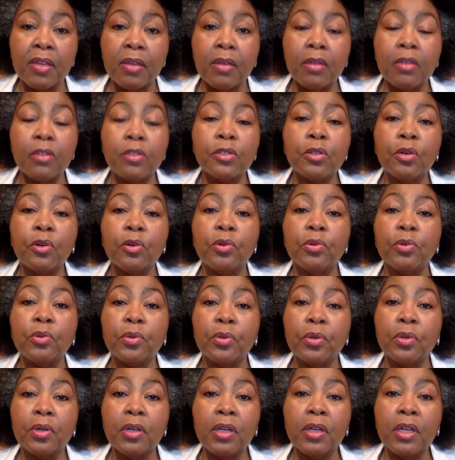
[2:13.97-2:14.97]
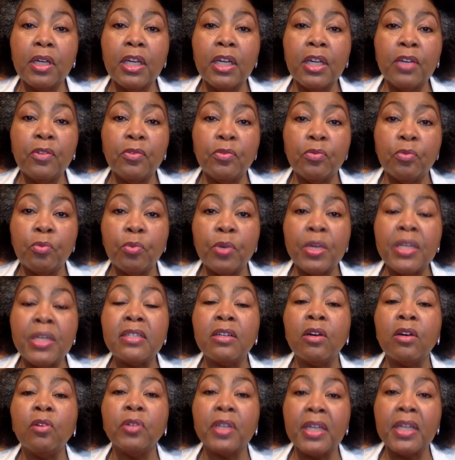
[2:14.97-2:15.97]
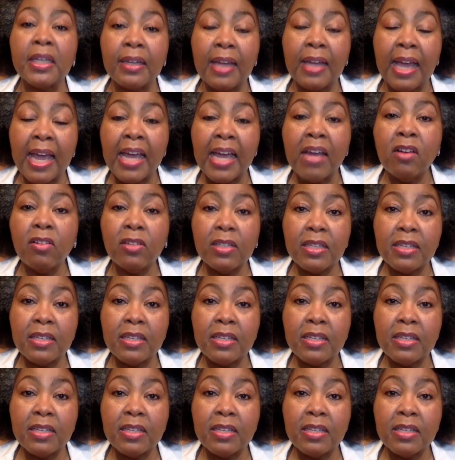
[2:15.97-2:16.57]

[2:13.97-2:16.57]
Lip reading: So if we don't inhale